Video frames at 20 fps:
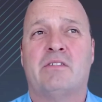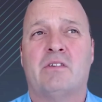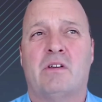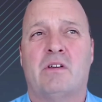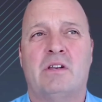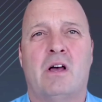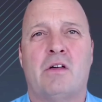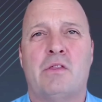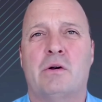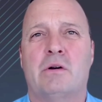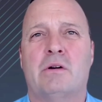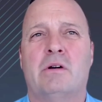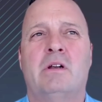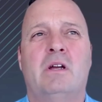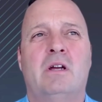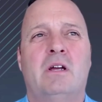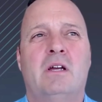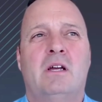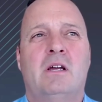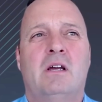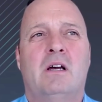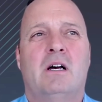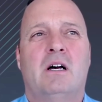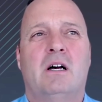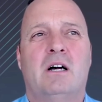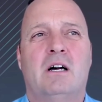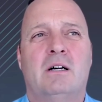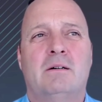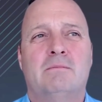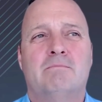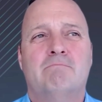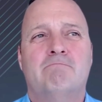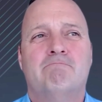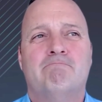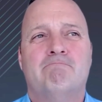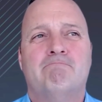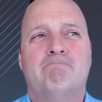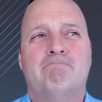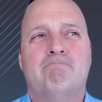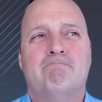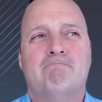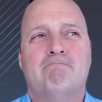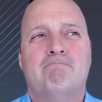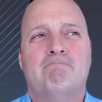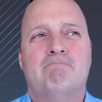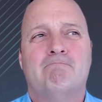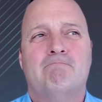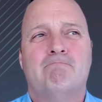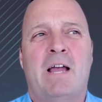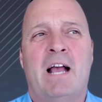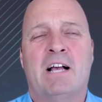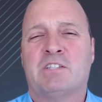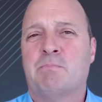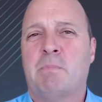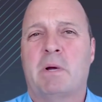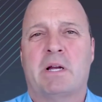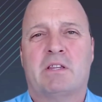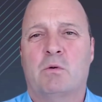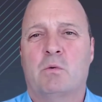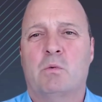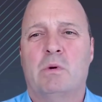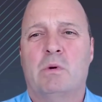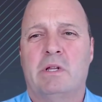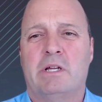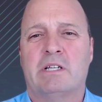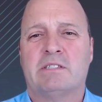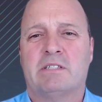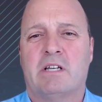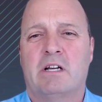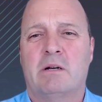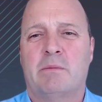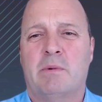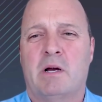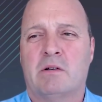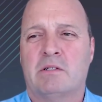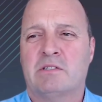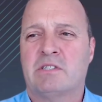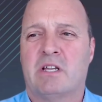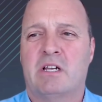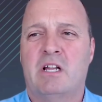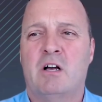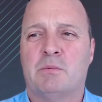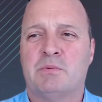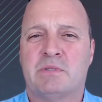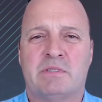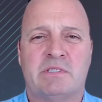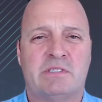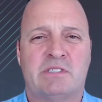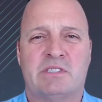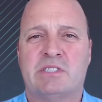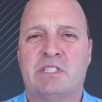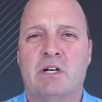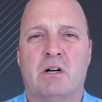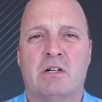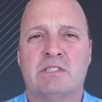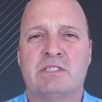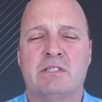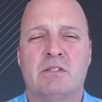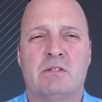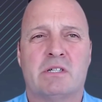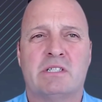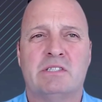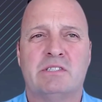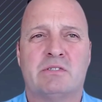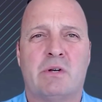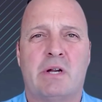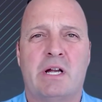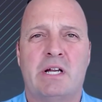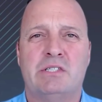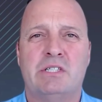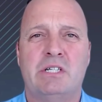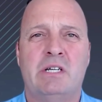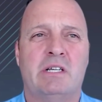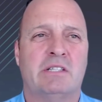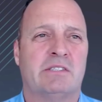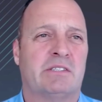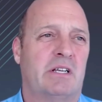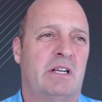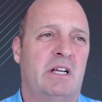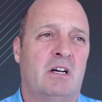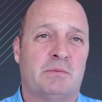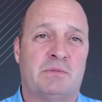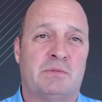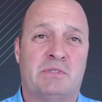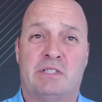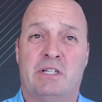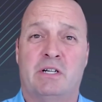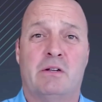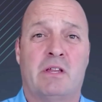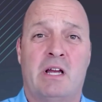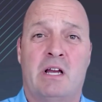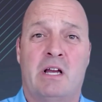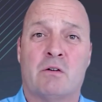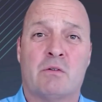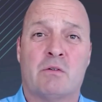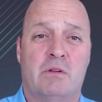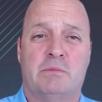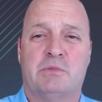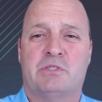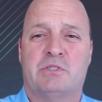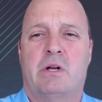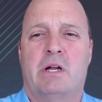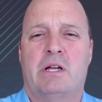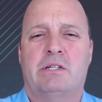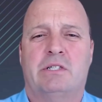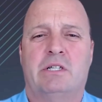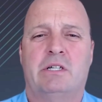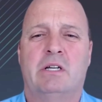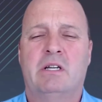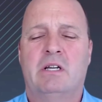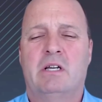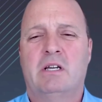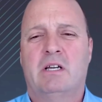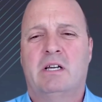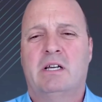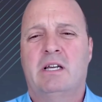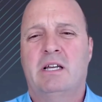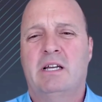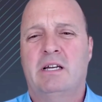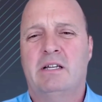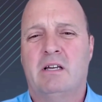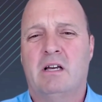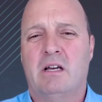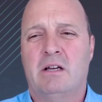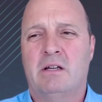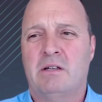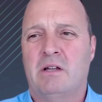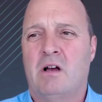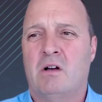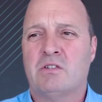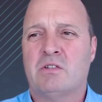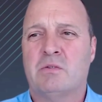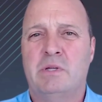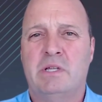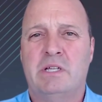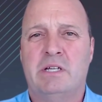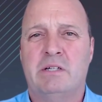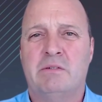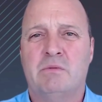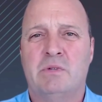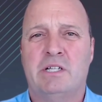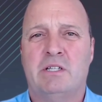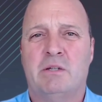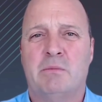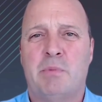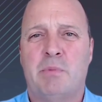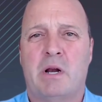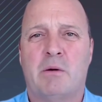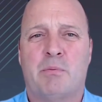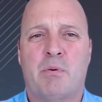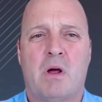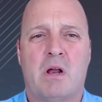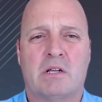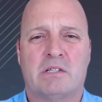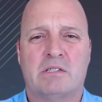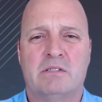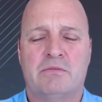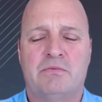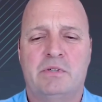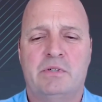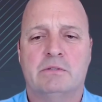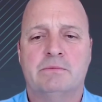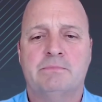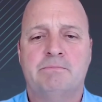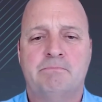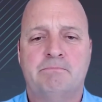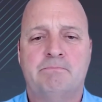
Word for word: another um, aspect that we're really excited about. It's going to help steer our silicon strategy. It's going to help steer the algorithm strategy, and uh, ultimately lead to better products in the field.